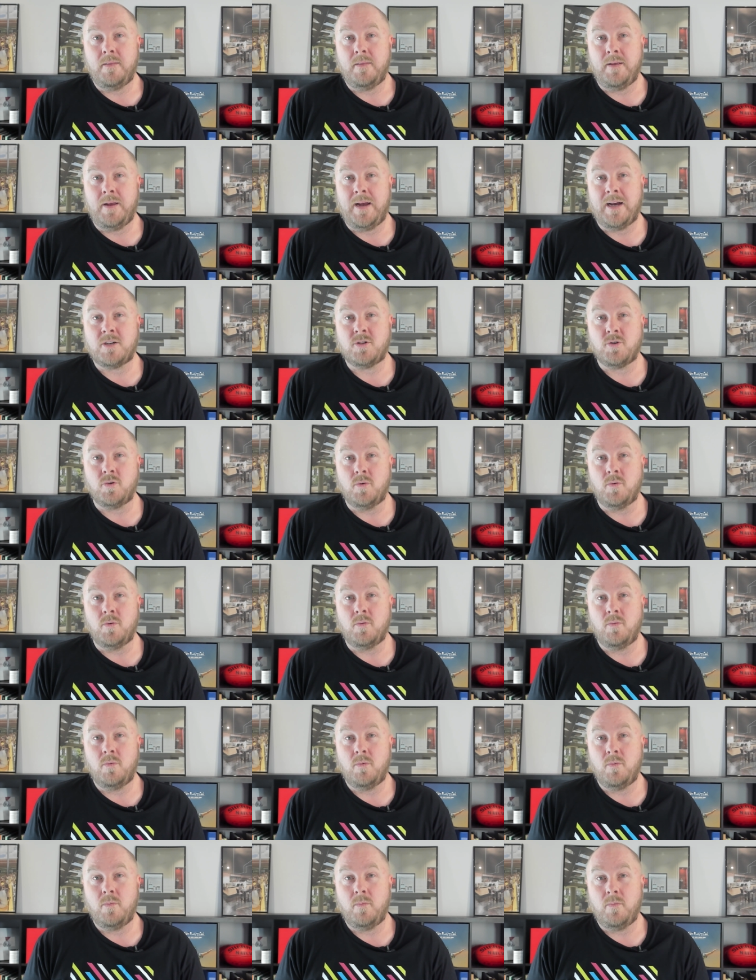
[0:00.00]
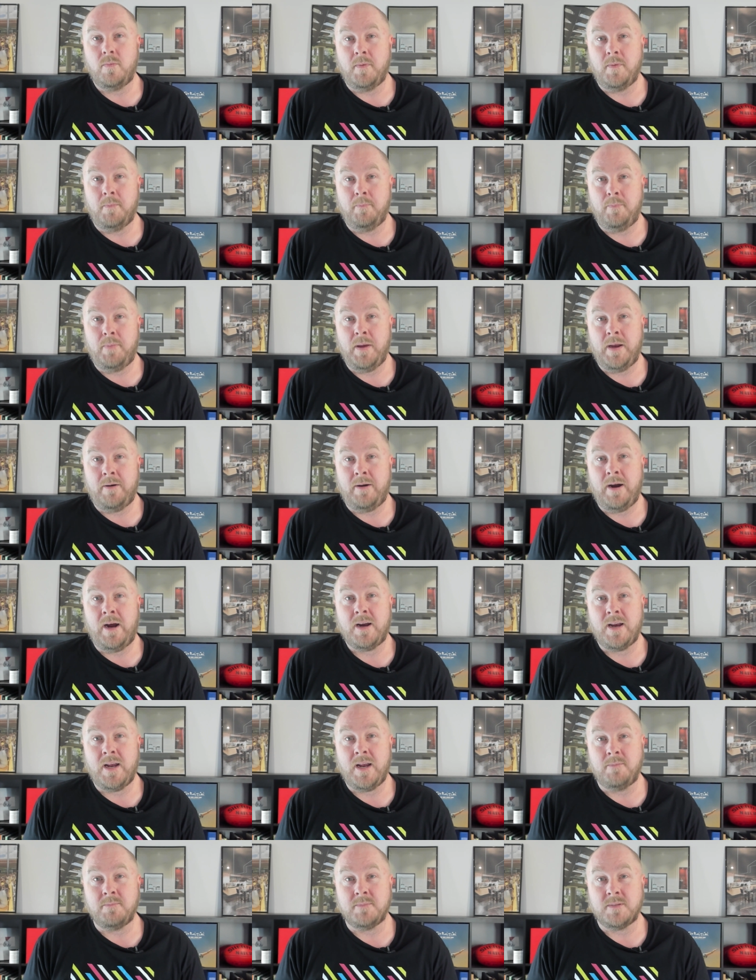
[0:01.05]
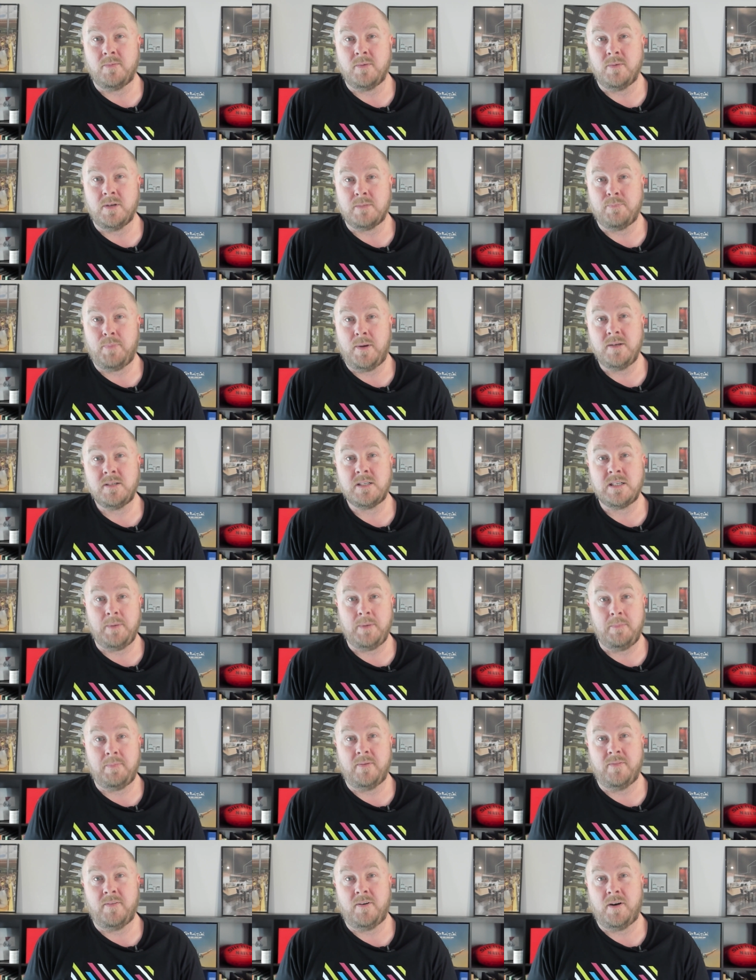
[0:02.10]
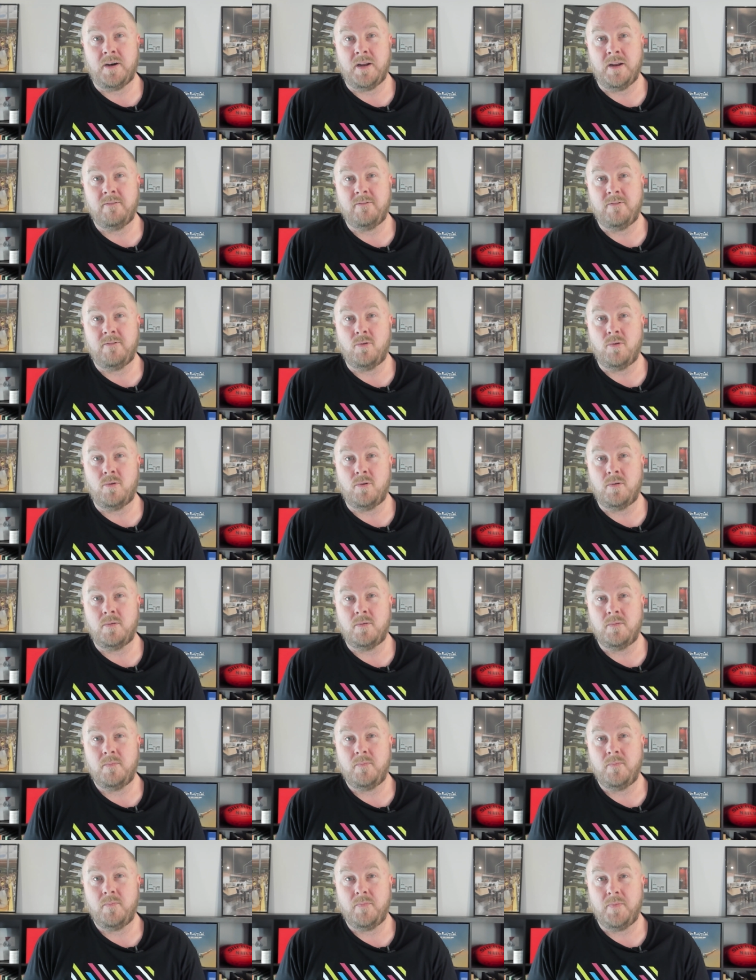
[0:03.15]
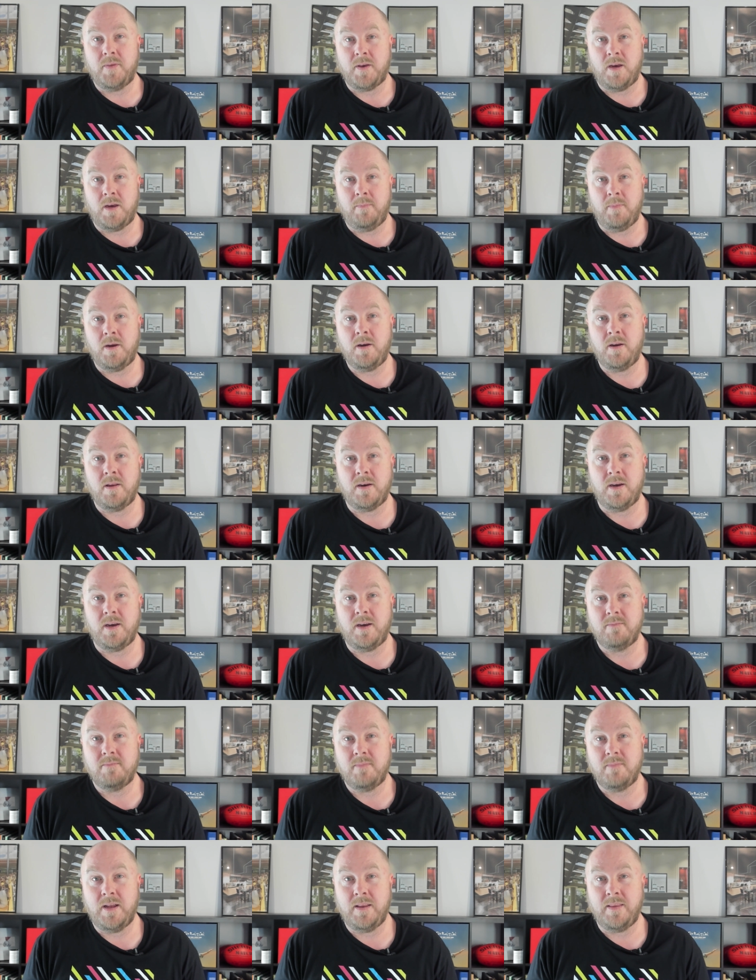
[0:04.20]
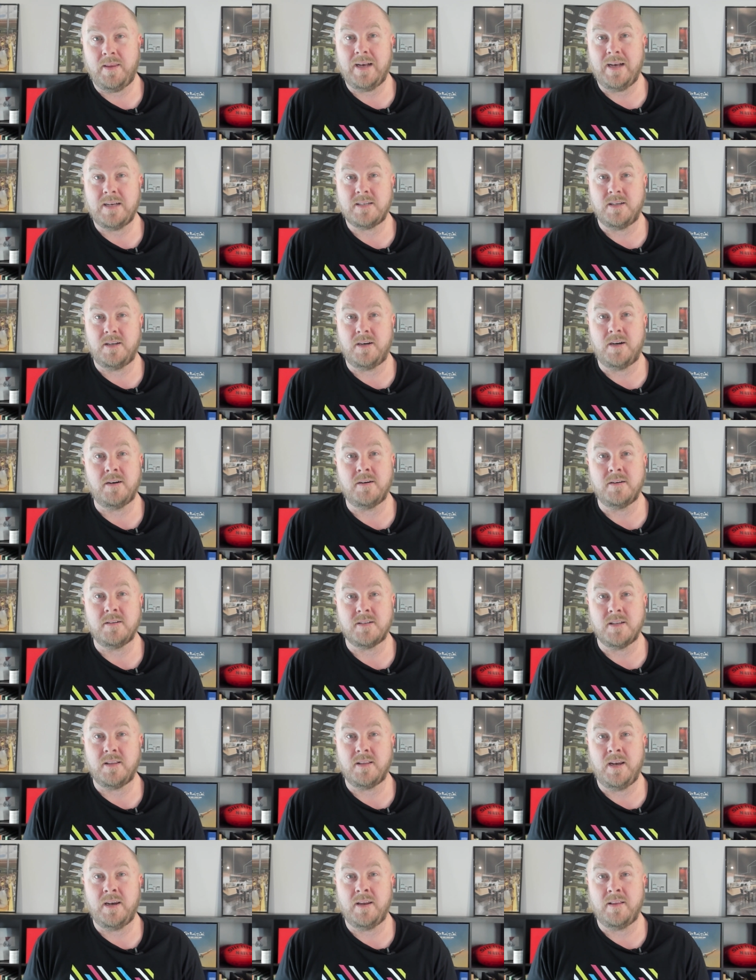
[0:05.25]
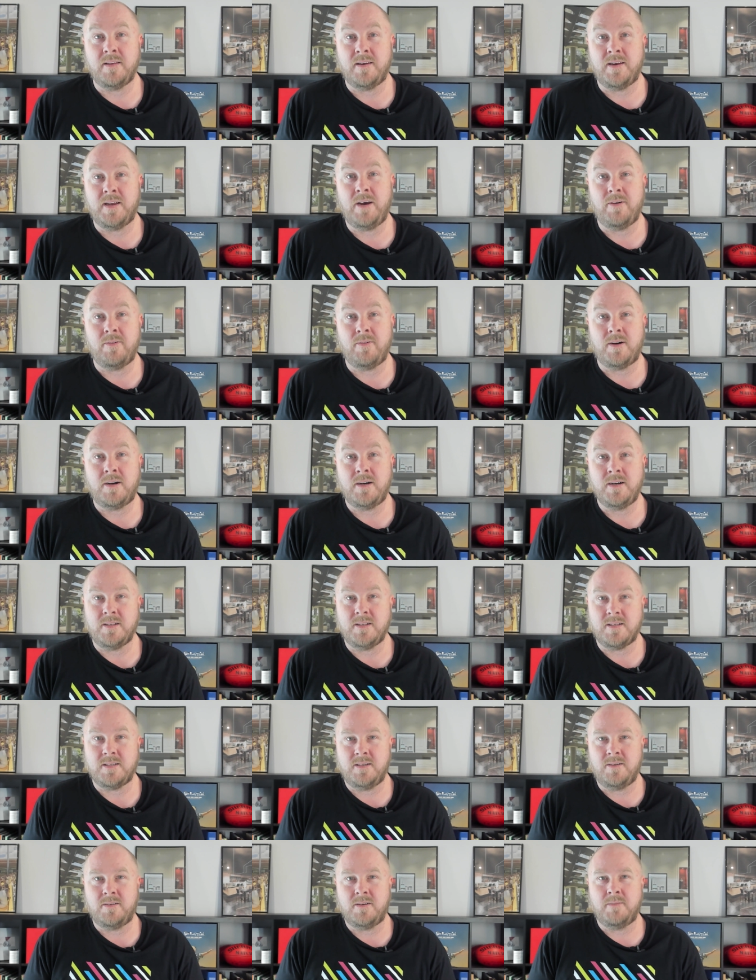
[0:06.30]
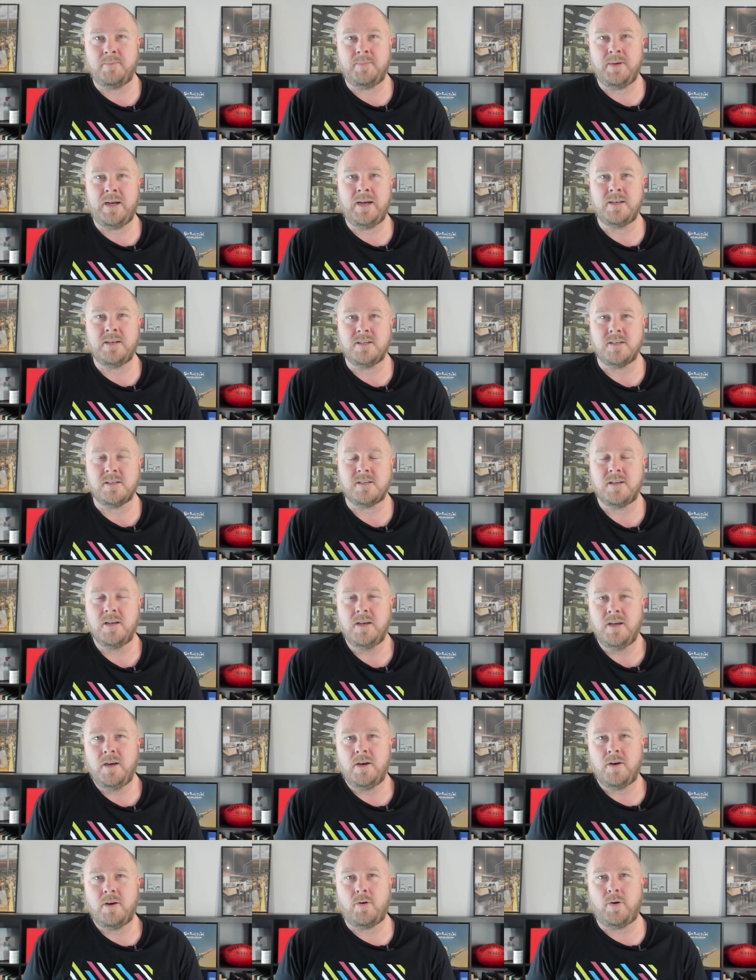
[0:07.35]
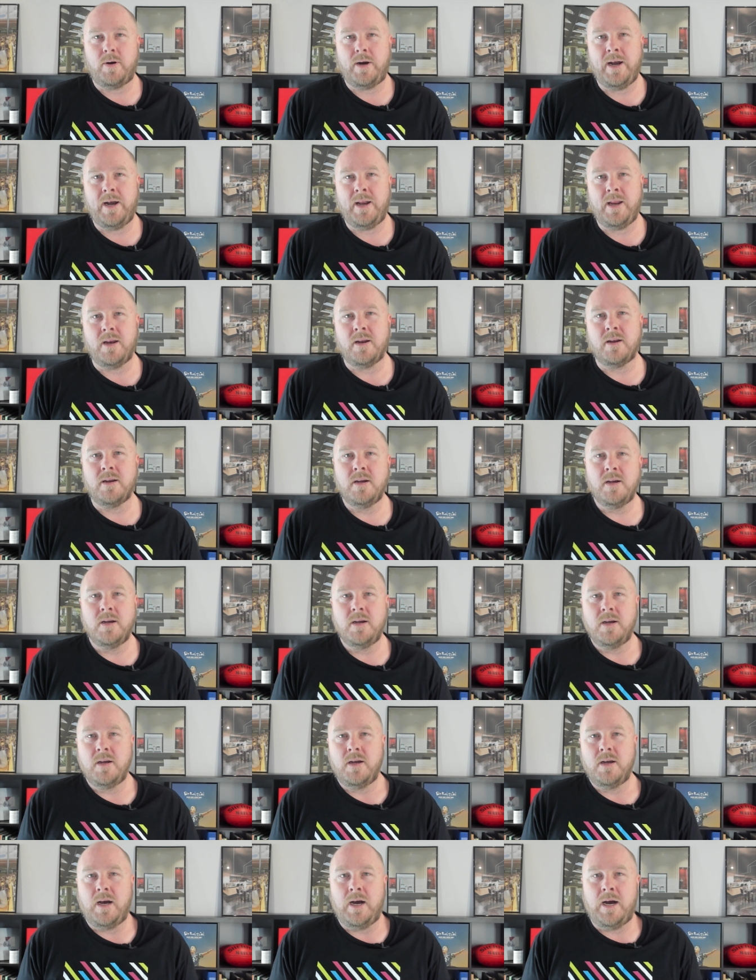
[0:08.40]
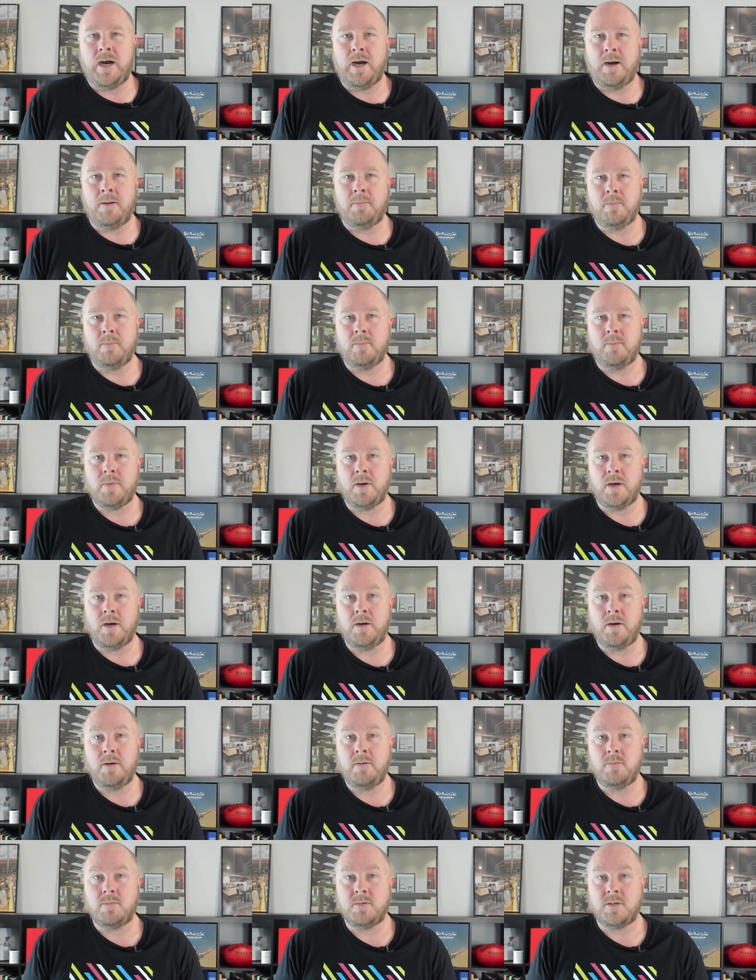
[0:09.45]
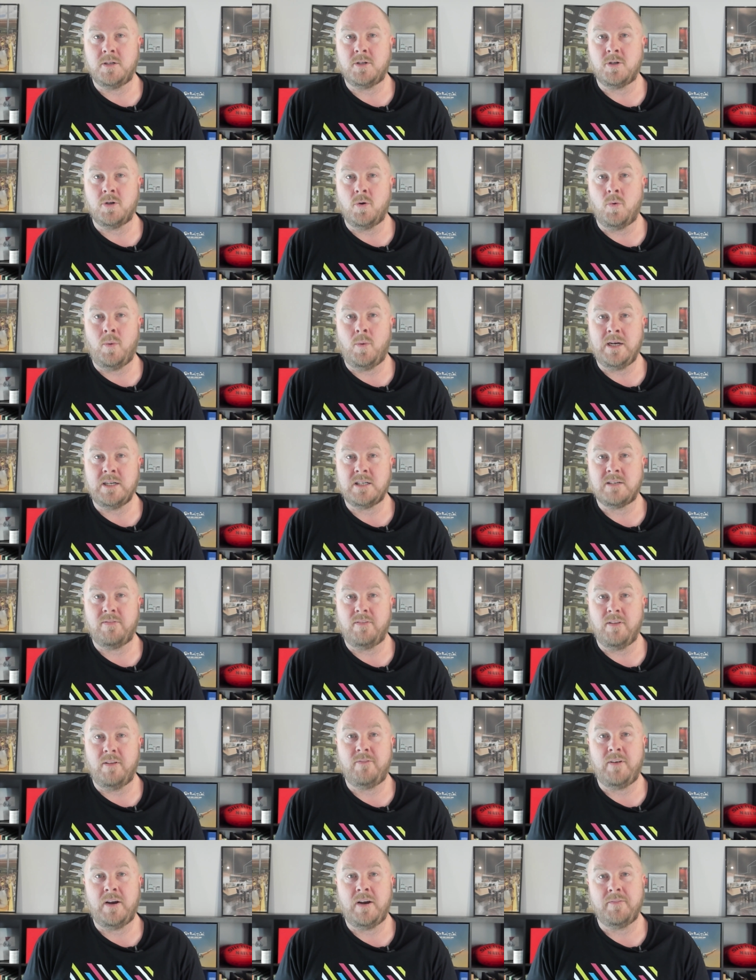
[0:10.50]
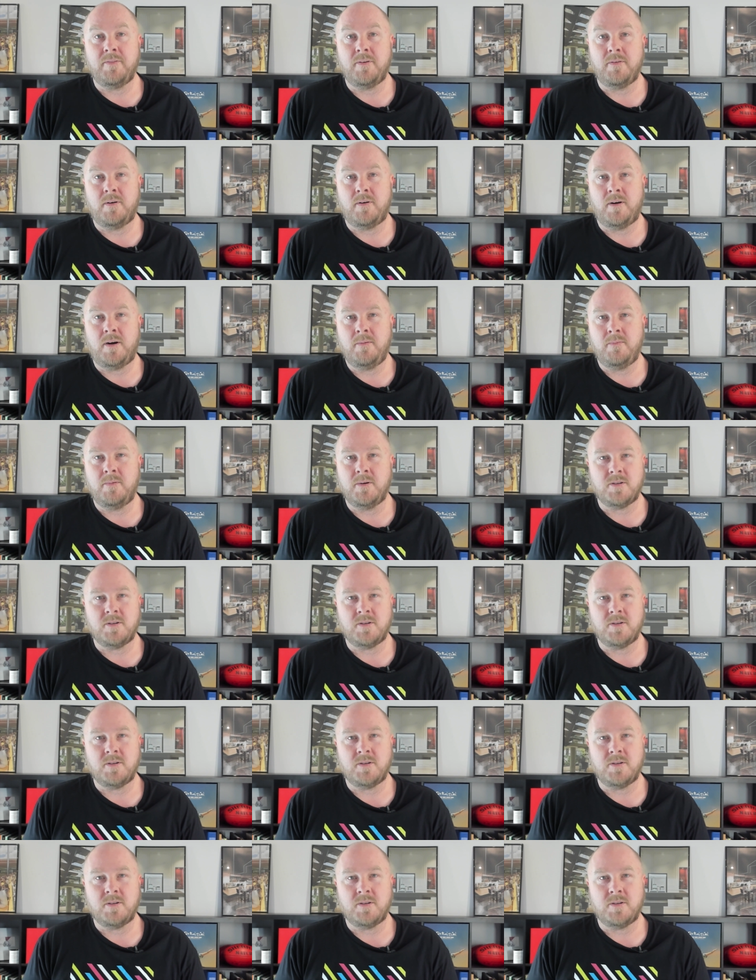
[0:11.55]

the actual the better outcomes that we're supposed to be providing for the community and the asset owners at the end of the day, right? It's not about just creating, um, you know, digital waste for the fun of it, right?